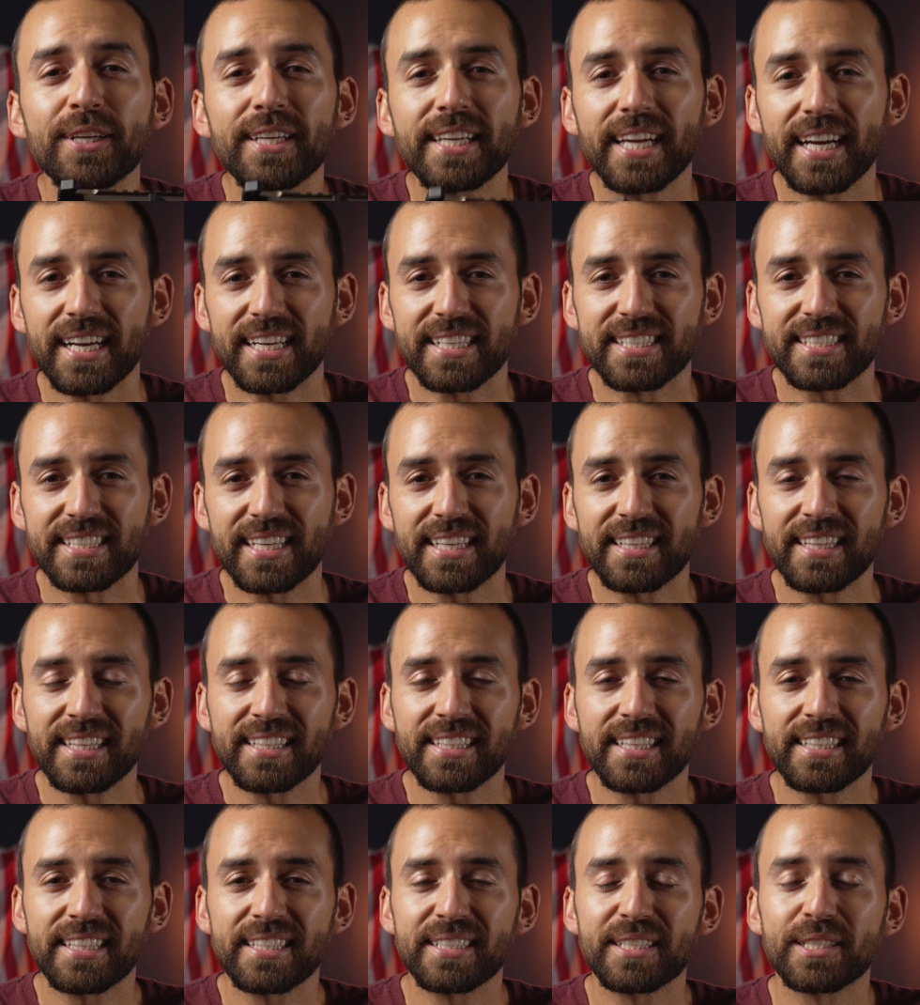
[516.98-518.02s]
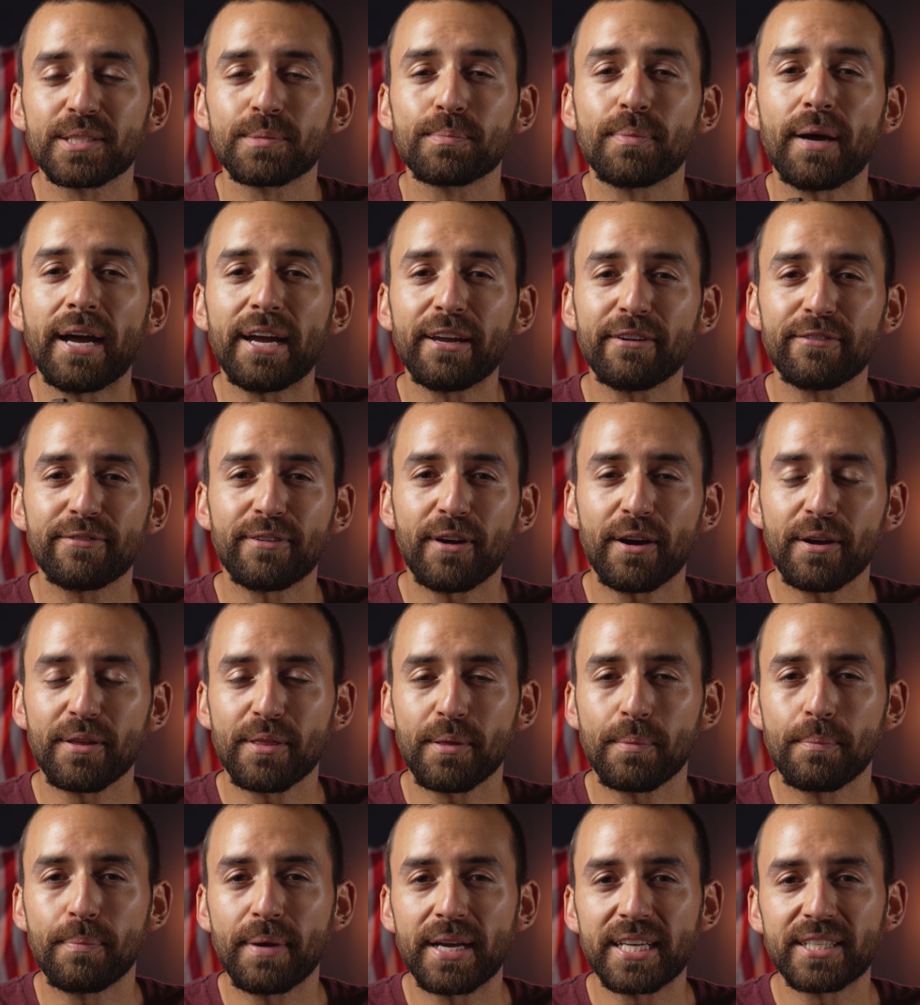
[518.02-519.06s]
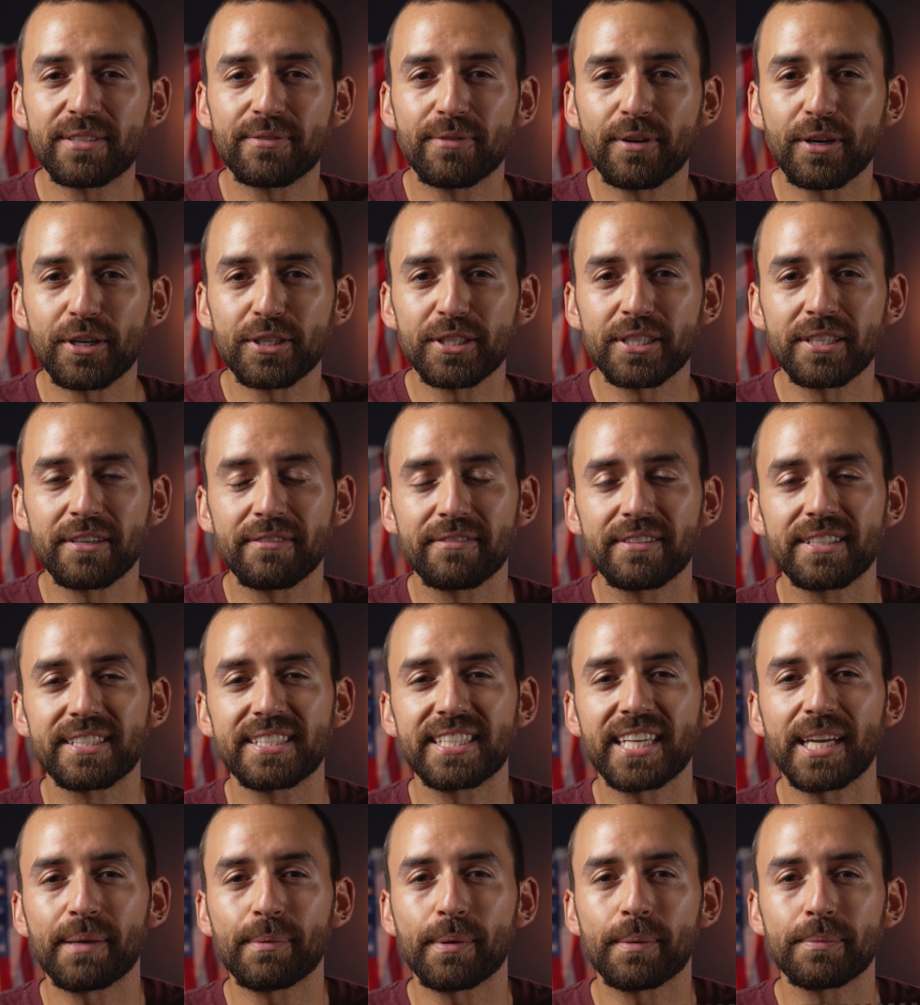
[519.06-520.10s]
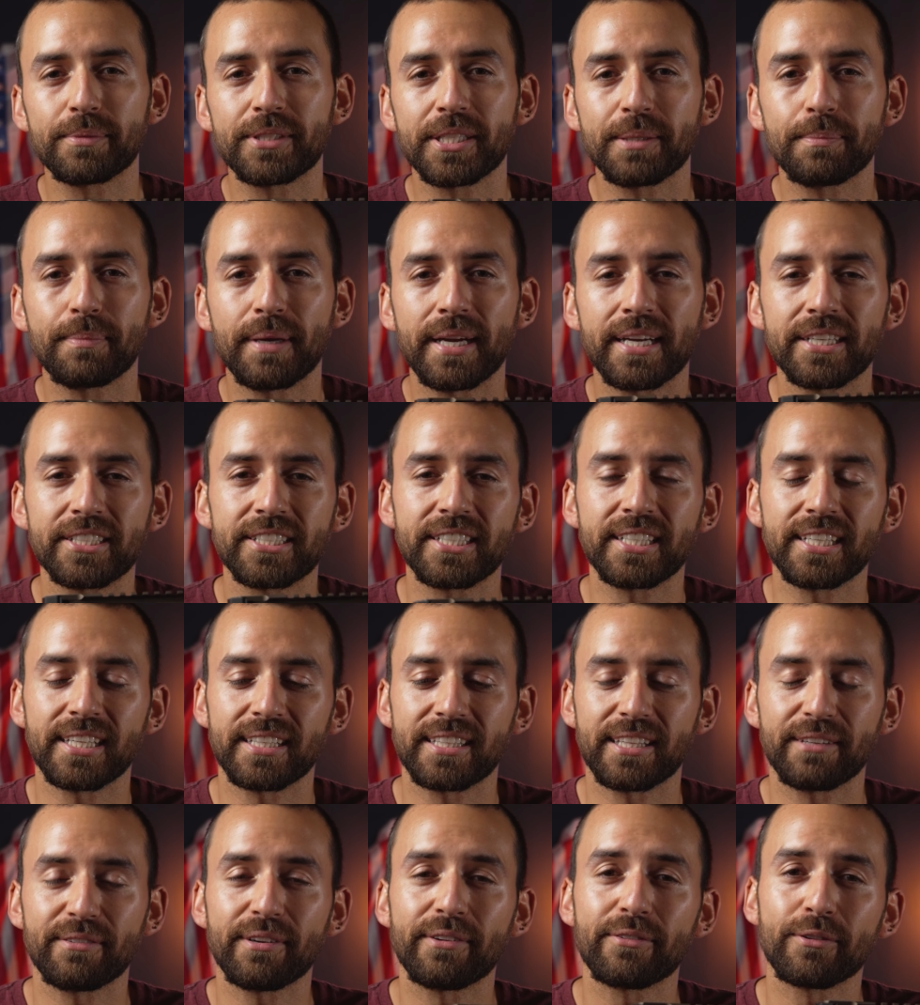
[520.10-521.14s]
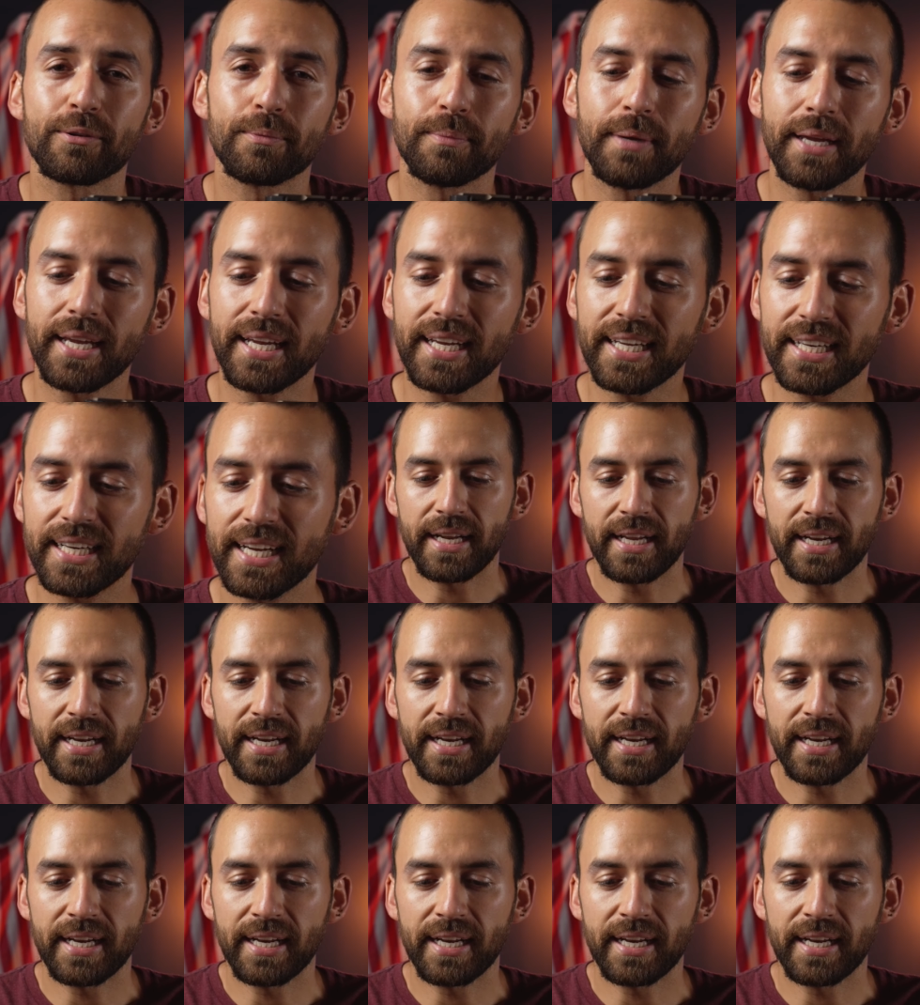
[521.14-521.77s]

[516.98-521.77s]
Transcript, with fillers: yes, I think that this is by far the best version of the C M M G Banshee that they've ever made.